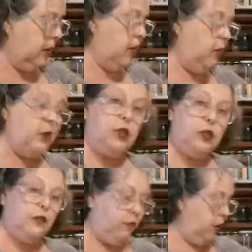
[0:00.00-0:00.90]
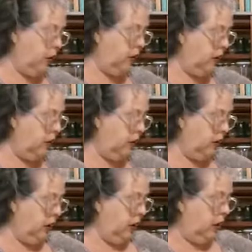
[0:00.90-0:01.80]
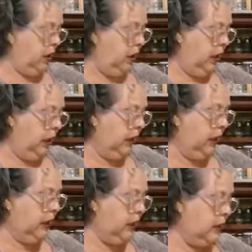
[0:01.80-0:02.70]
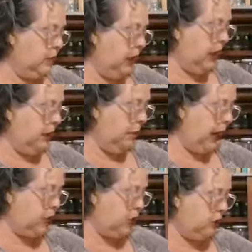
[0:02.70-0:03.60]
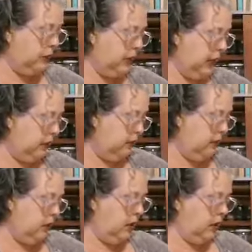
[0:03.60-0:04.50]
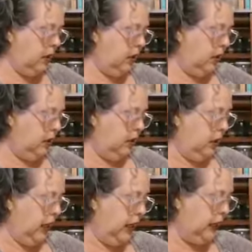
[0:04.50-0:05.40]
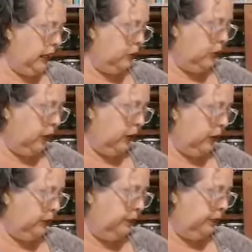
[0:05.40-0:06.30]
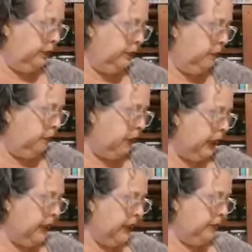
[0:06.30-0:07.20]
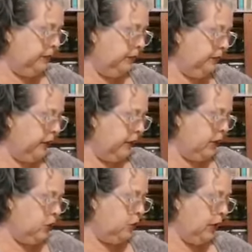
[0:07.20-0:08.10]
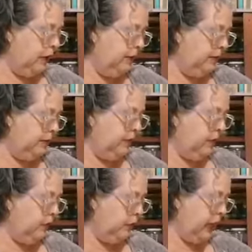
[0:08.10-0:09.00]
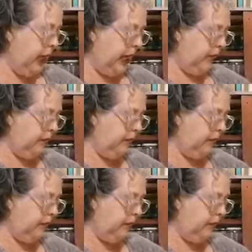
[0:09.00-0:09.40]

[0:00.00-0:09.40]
with just a fork to make mashed potatoes. And then we're going to blend in the tuna from the can.